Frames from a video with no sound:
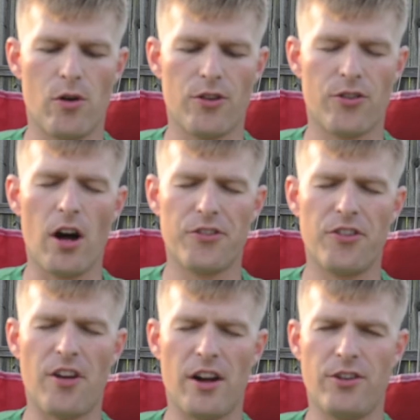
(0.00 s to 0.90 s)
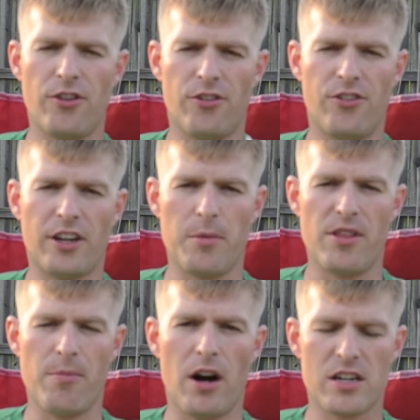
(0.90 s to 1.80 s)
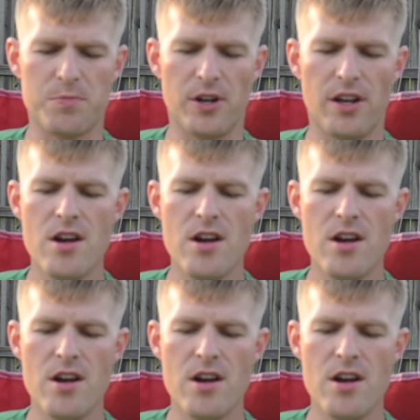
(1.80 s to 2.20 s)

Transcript: sauces. I just stick them in the box. But